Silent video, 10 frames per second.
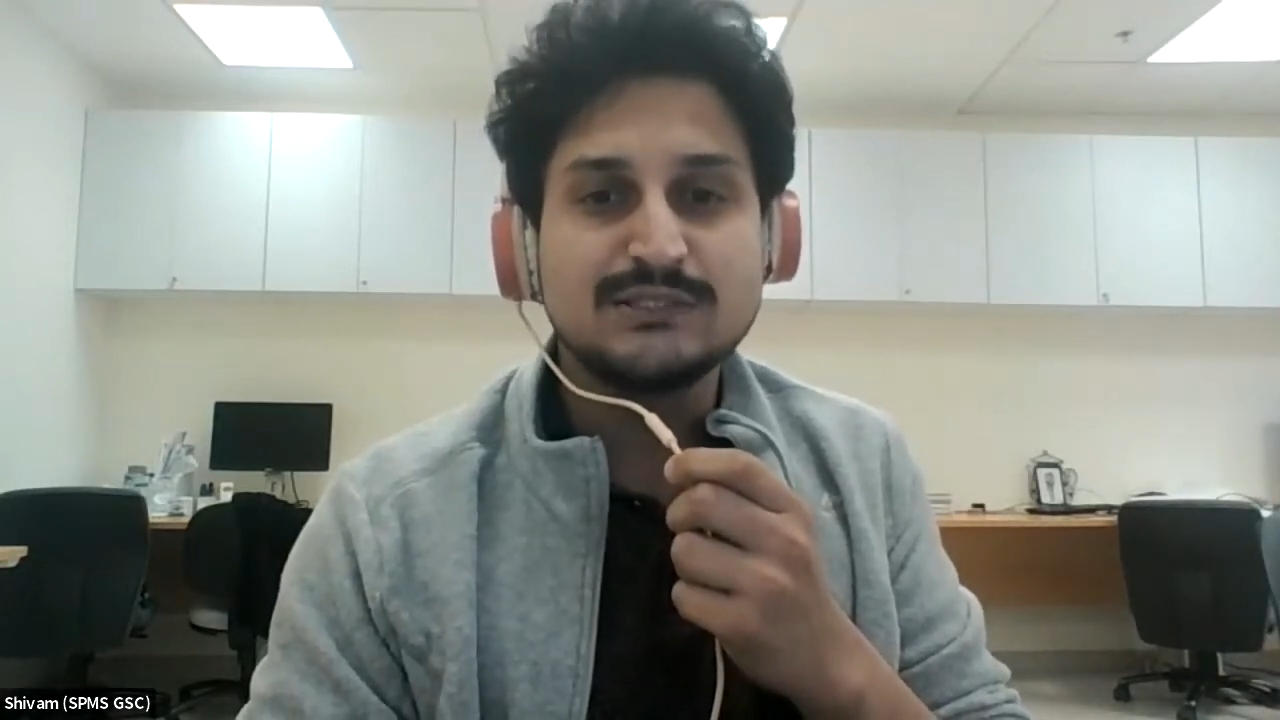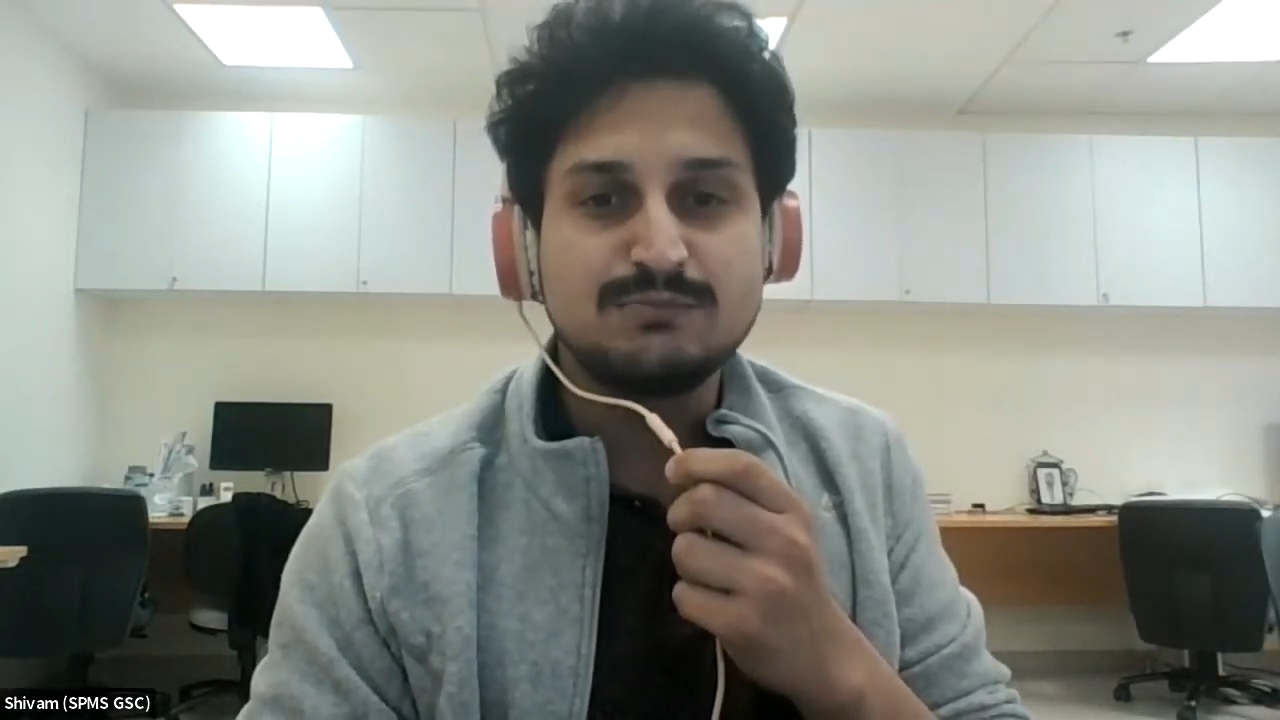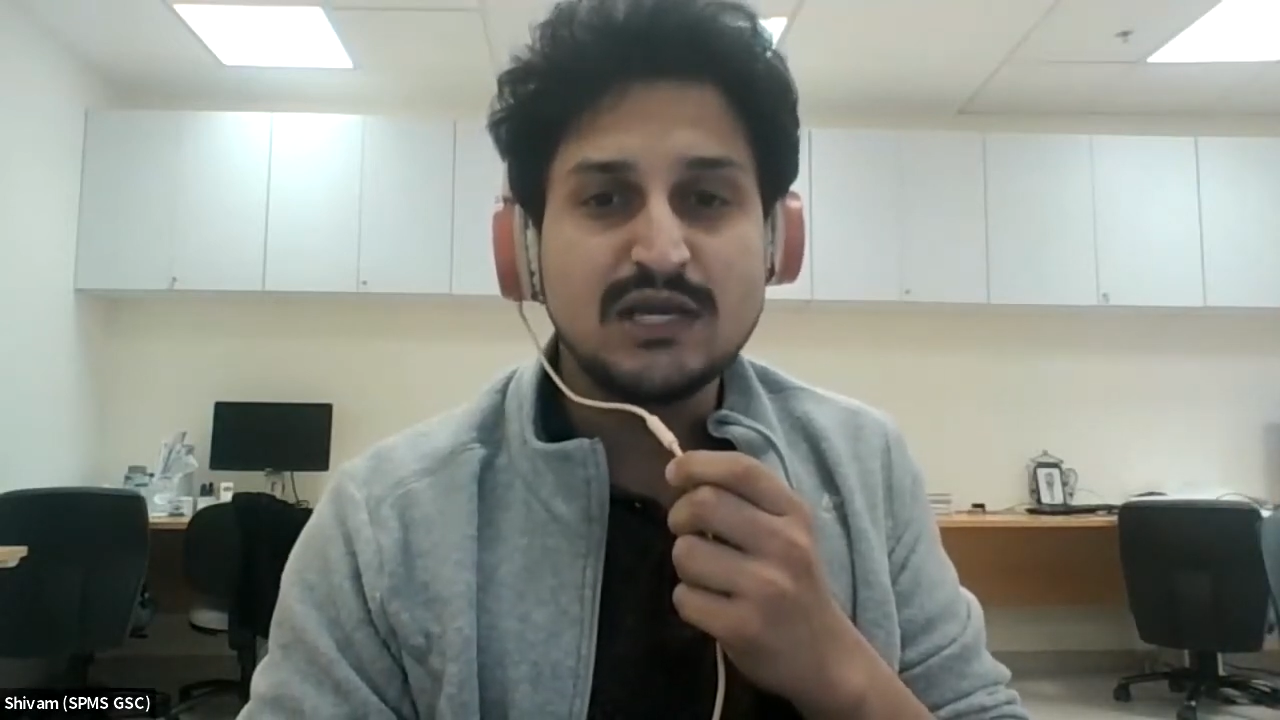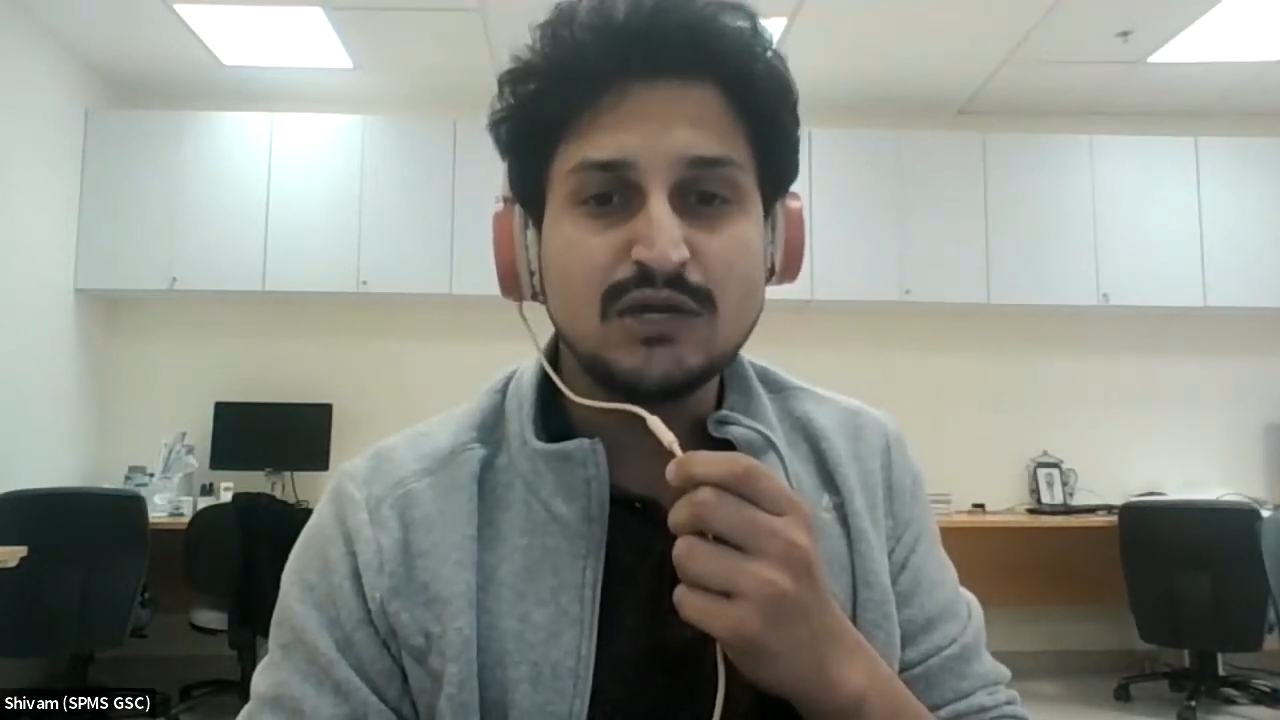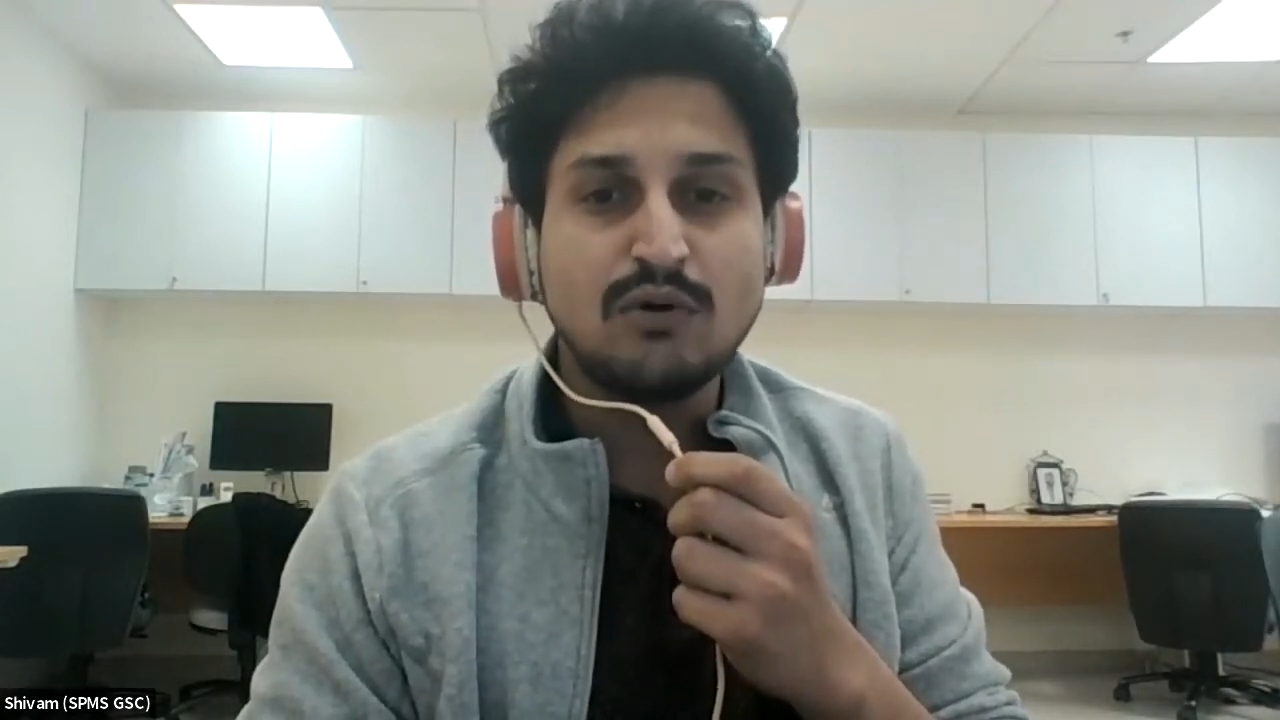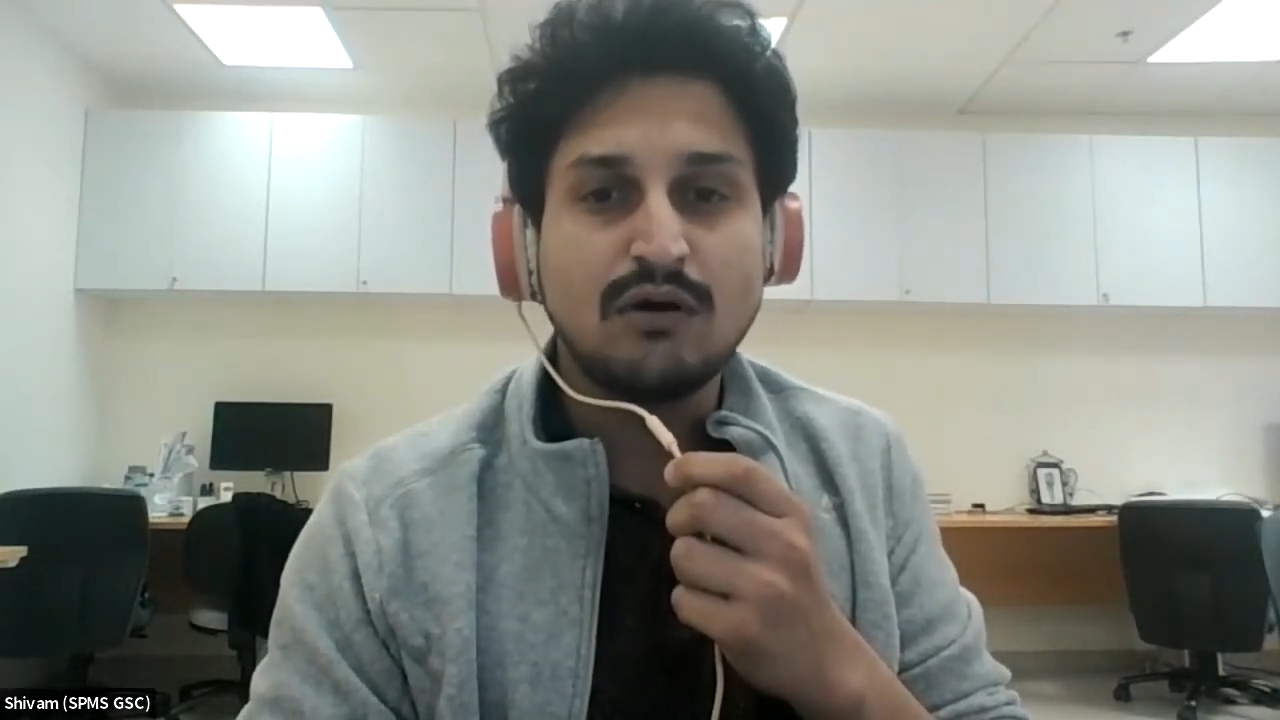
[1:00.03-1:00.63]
is being